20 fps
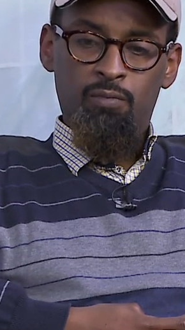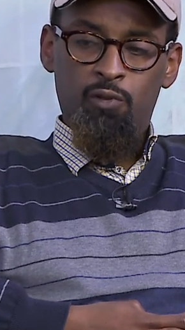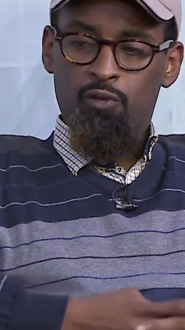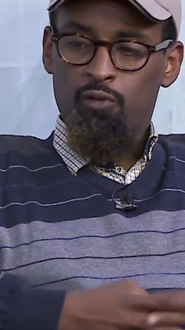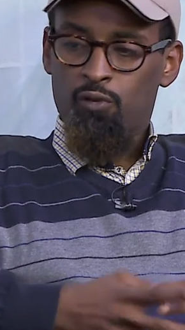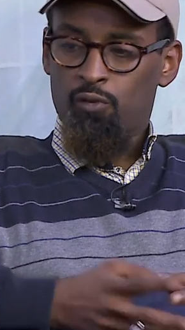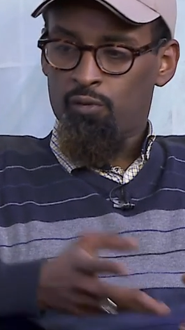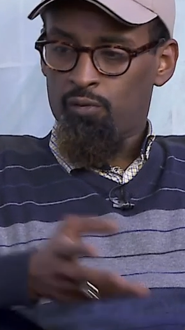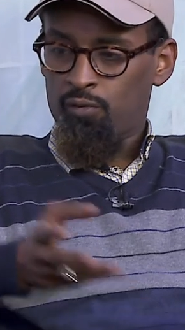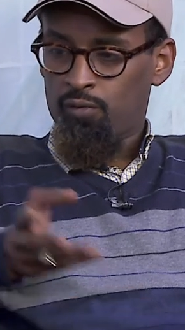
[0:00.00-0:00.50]

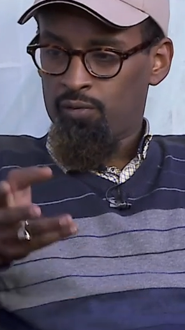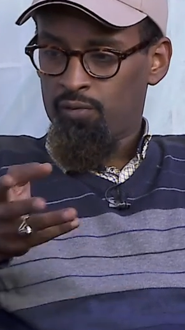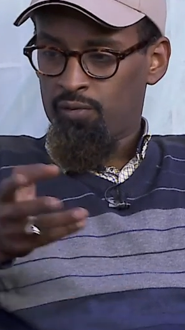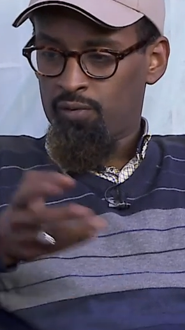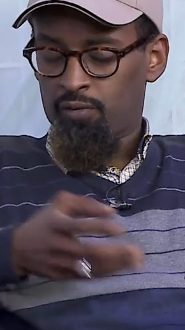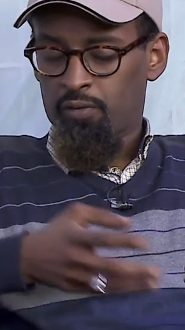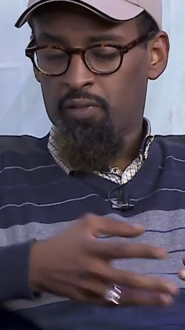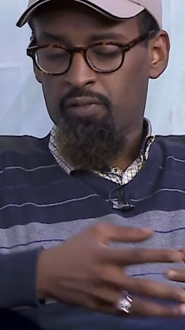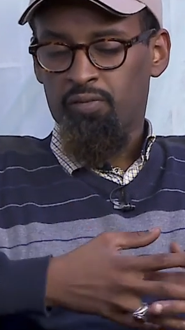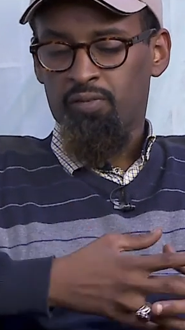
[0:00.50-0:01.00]
you know,
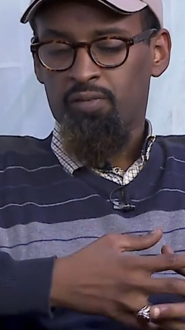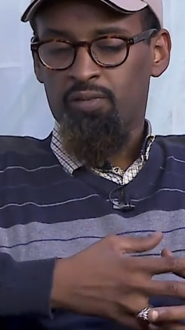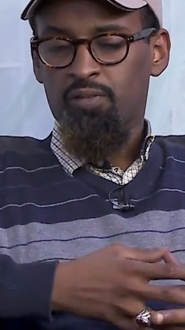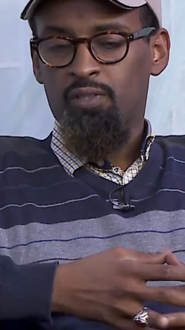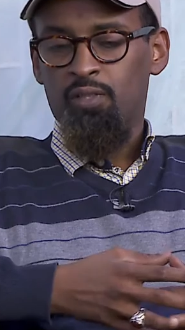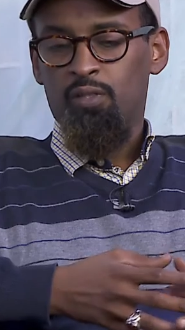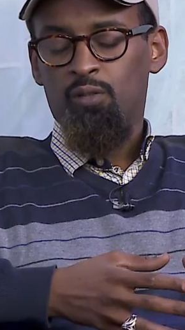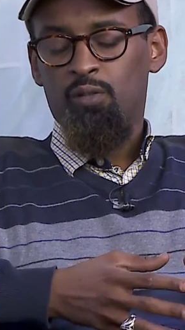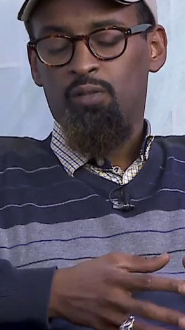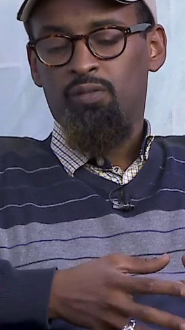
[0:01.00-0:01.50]
the
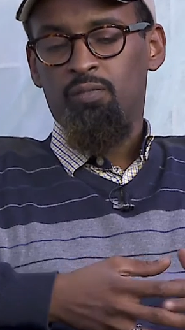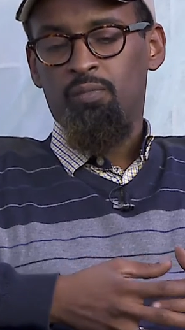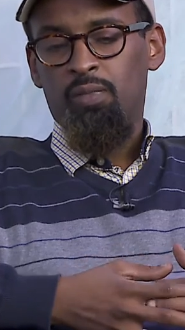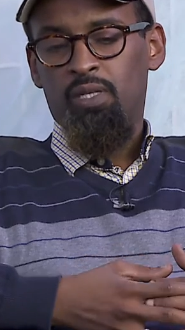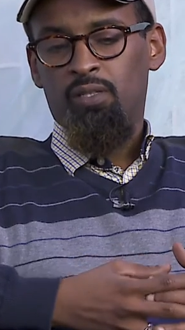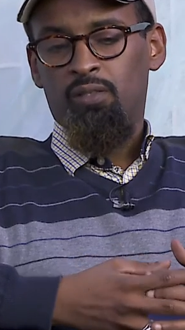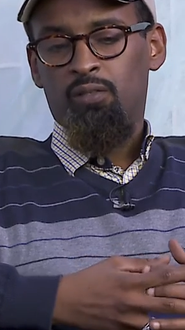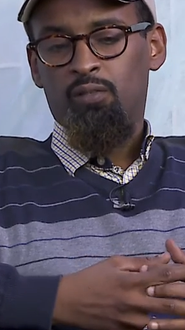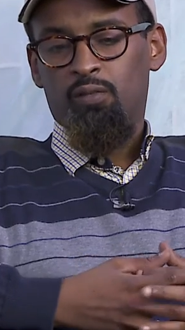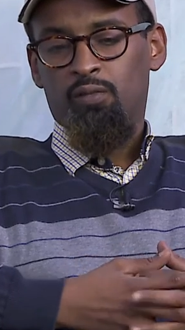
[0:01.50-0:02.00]
reference that you have
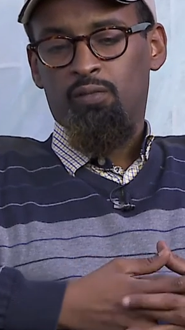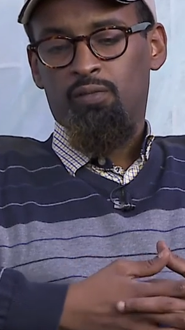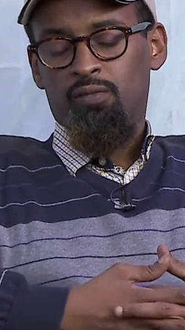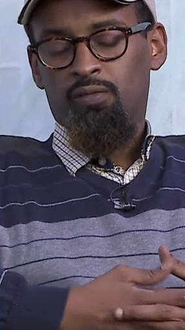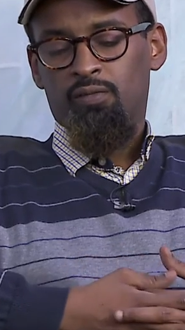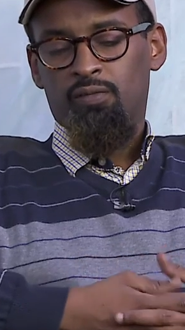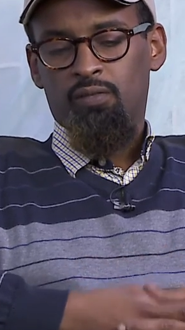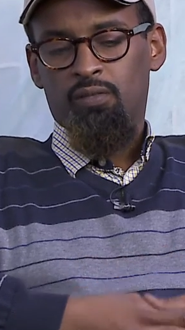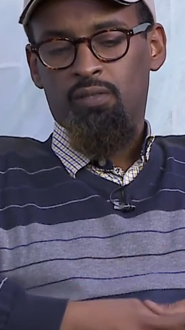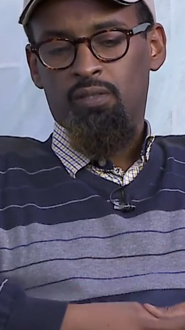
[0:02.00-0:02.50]
made
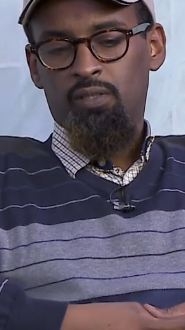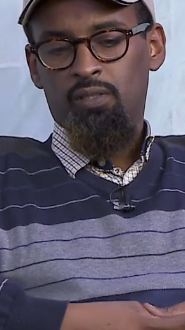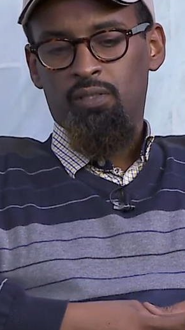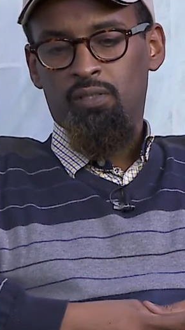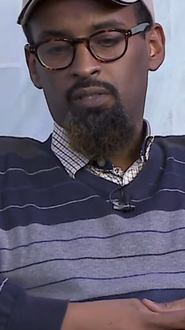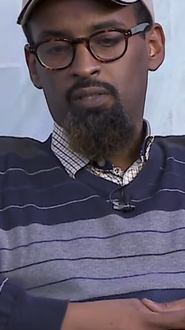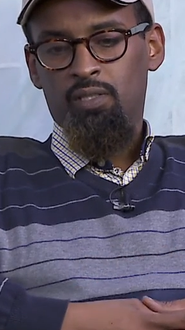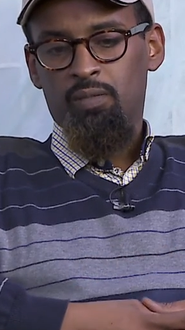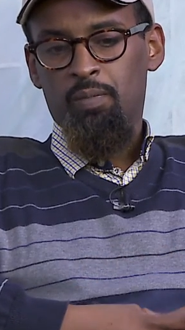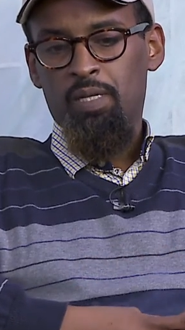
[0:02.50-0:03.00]
of
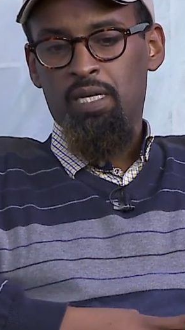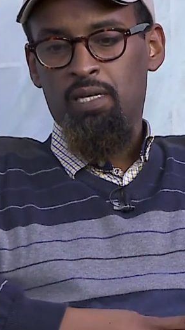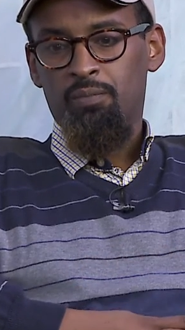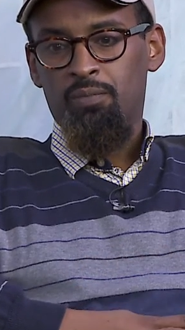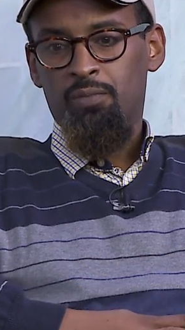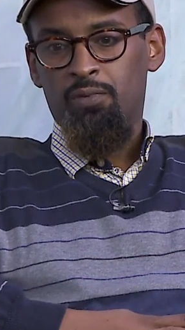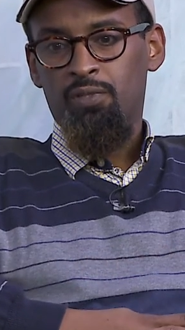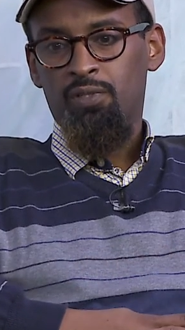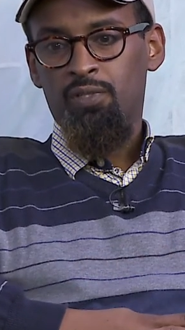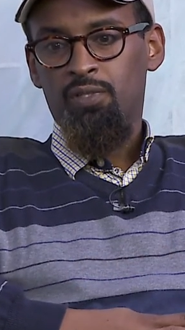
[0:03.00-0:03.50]
the
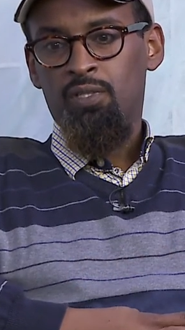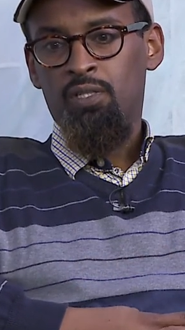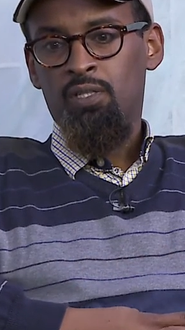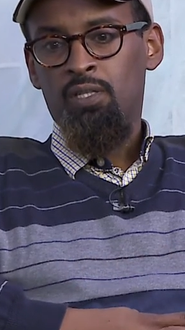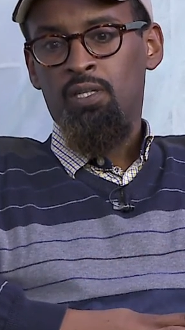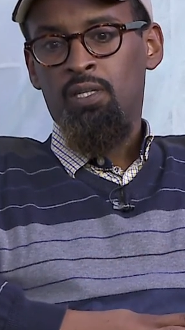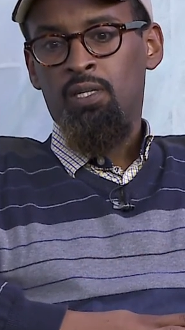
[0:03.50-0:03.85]
imams,